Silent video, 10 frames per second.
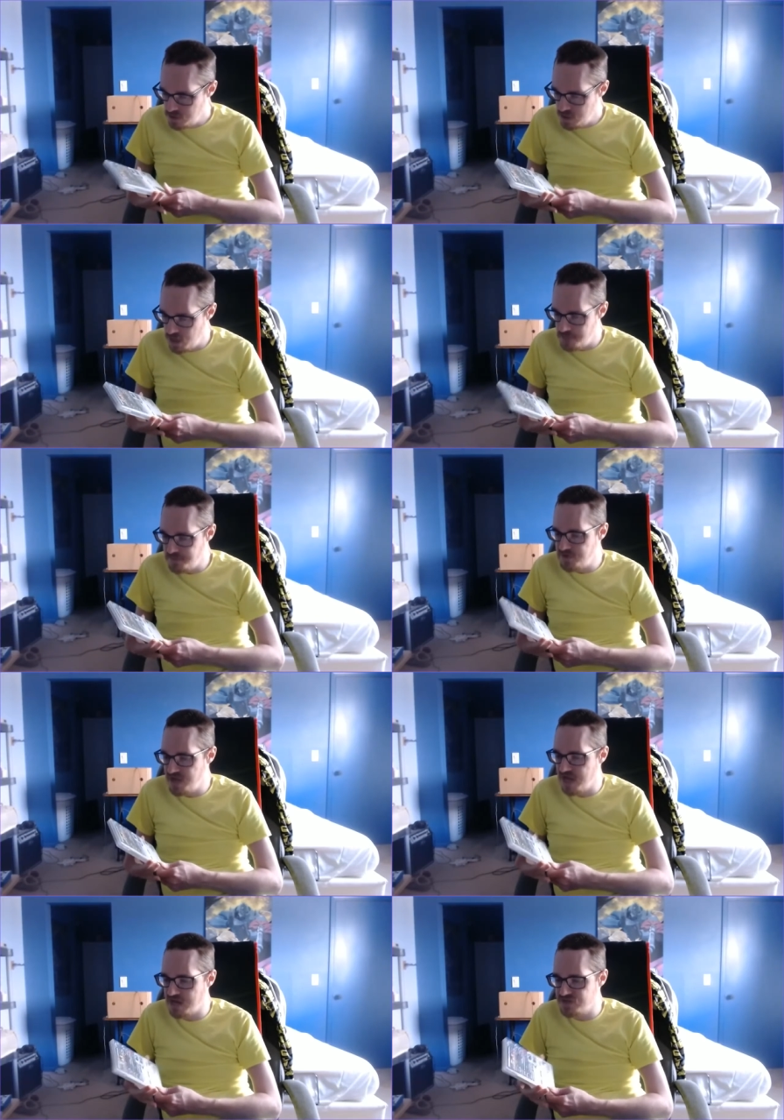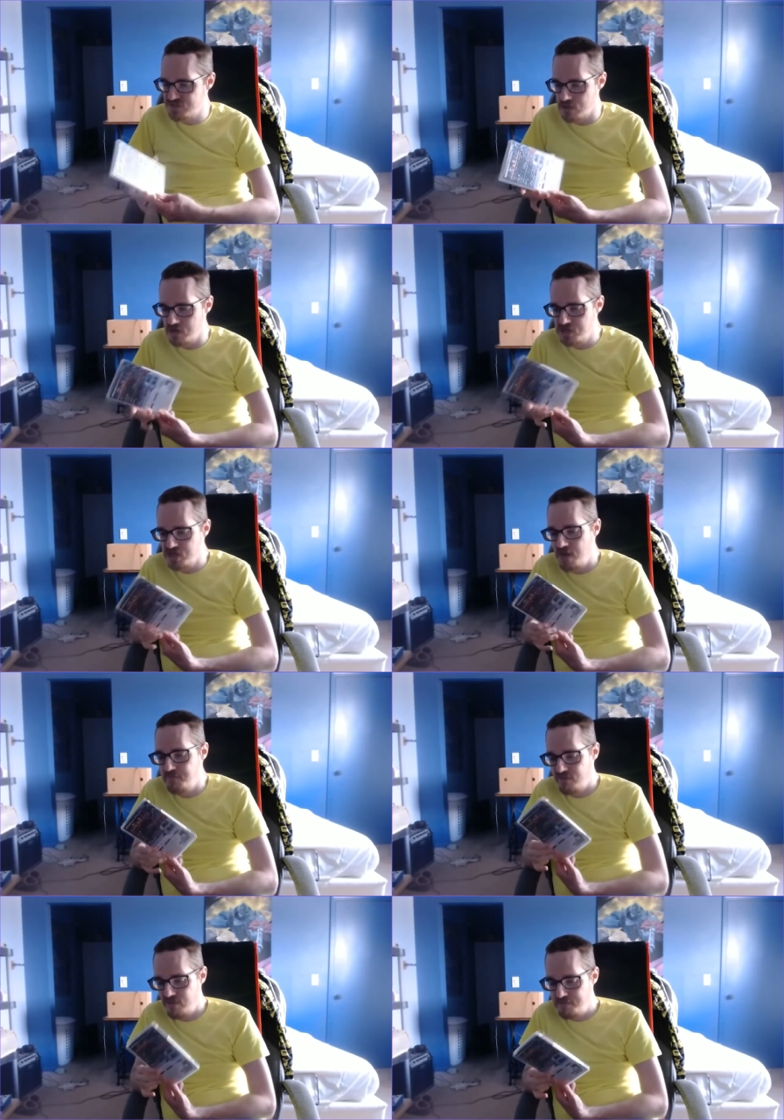Up next are a
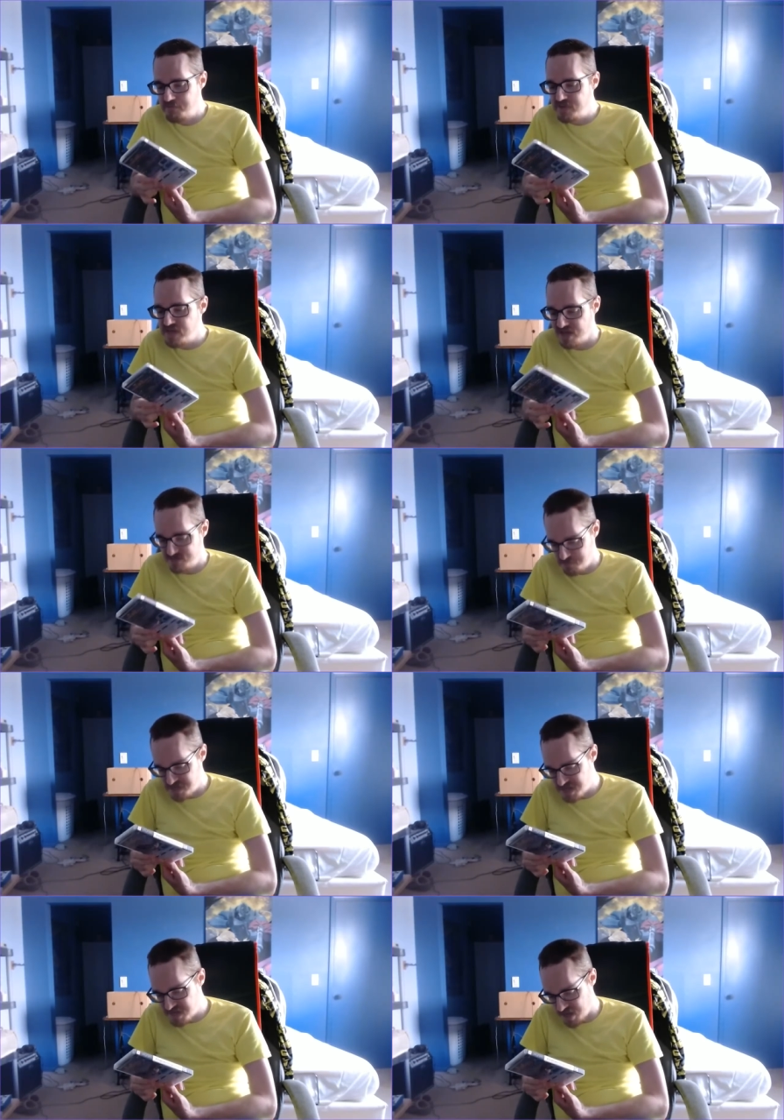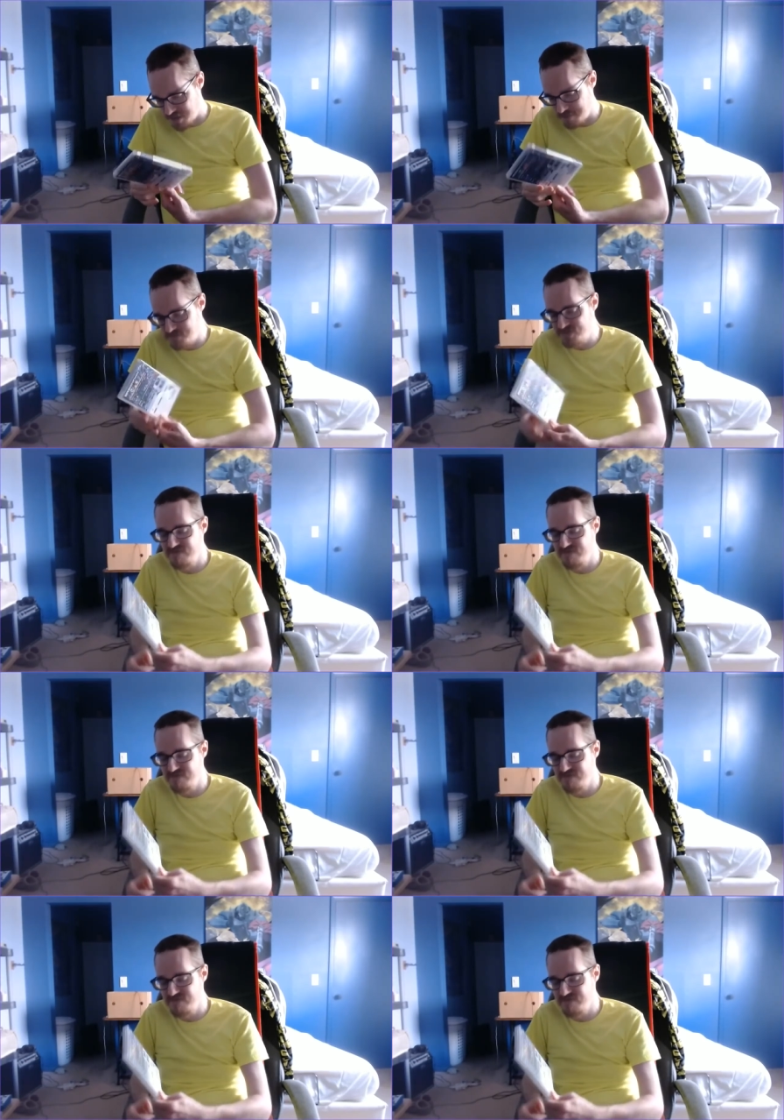couple of PSP games.